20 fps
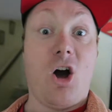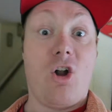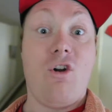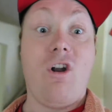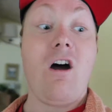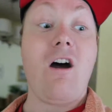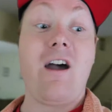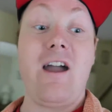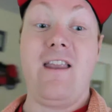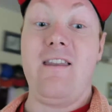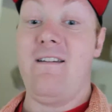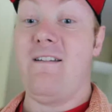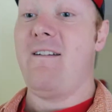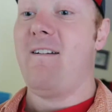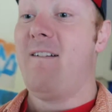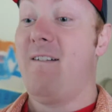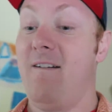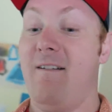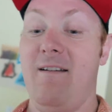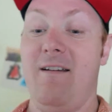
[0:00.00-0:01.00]
All right.
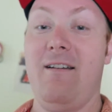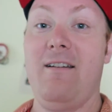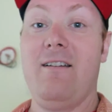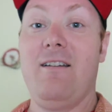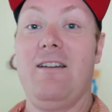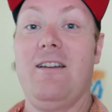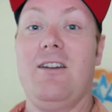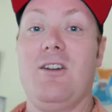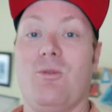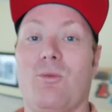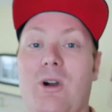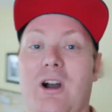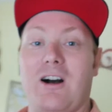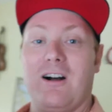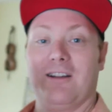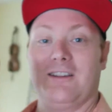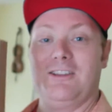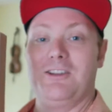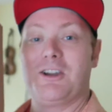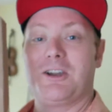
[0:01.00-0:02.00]

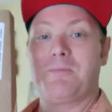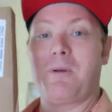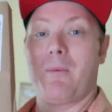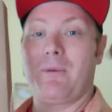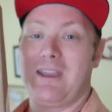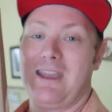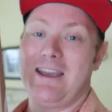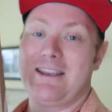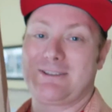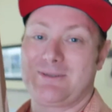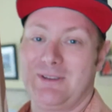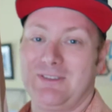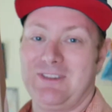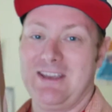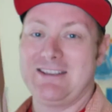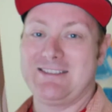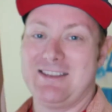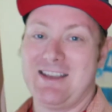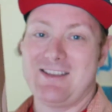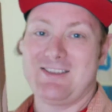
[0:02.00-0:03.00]
Well, you can probably guess what
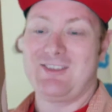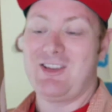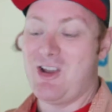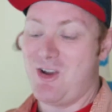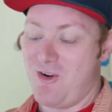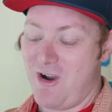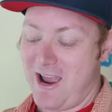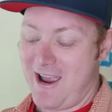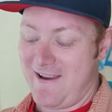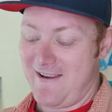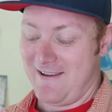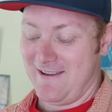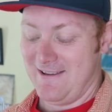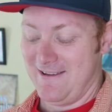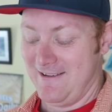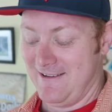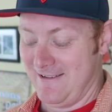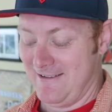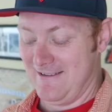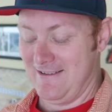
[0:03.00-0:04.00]
this is too, right?
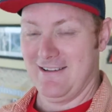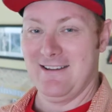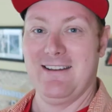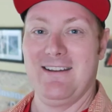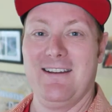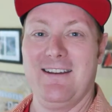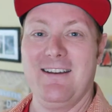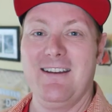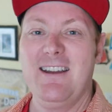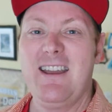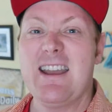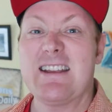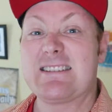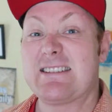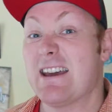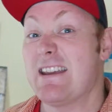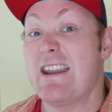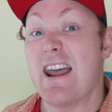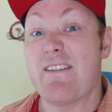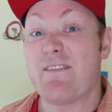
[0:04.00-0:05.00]
It's
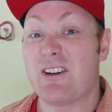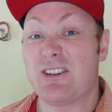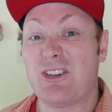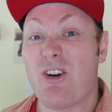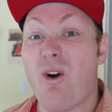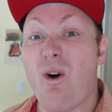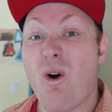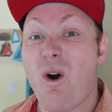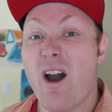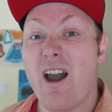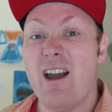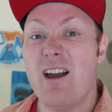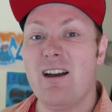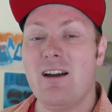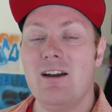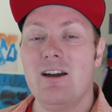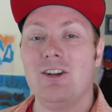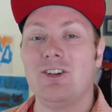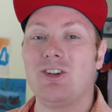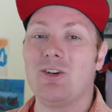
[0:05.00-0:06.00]
another toy.
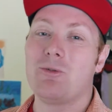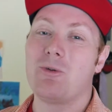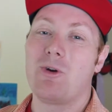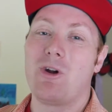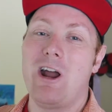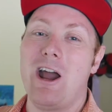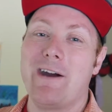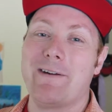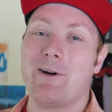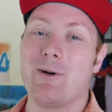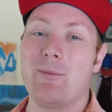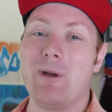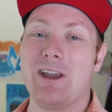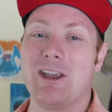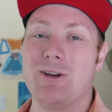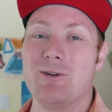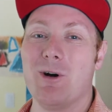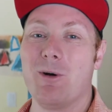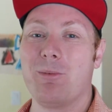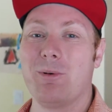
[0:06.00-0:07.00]
Don't worry, I won't make
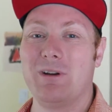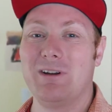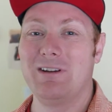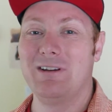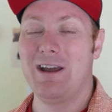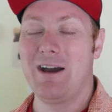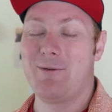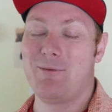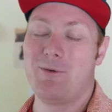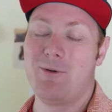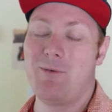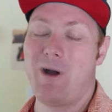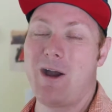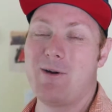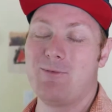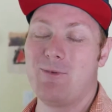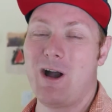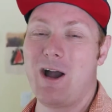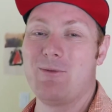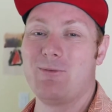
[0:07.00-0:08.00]
you open it. I won't, I,
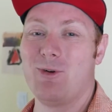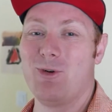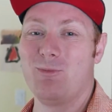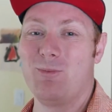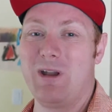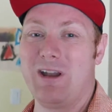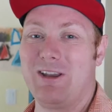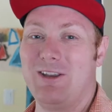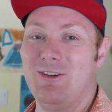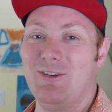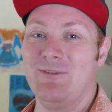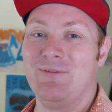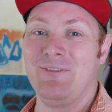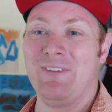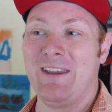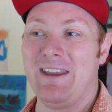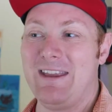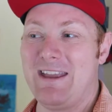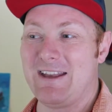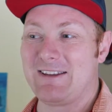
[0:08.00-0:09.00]
I won't make you,
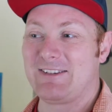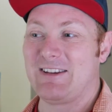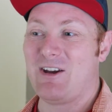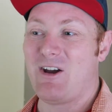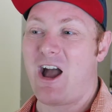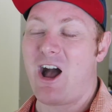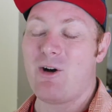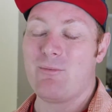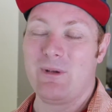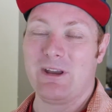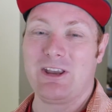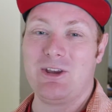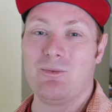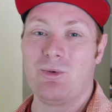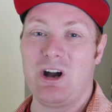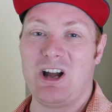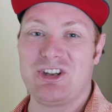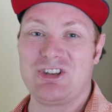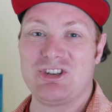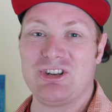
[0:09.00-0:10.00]
yes, I, I'll make you
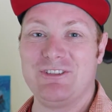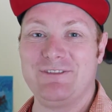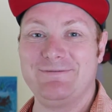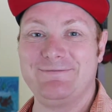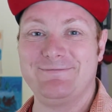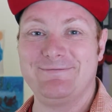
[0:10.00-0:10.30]
watch.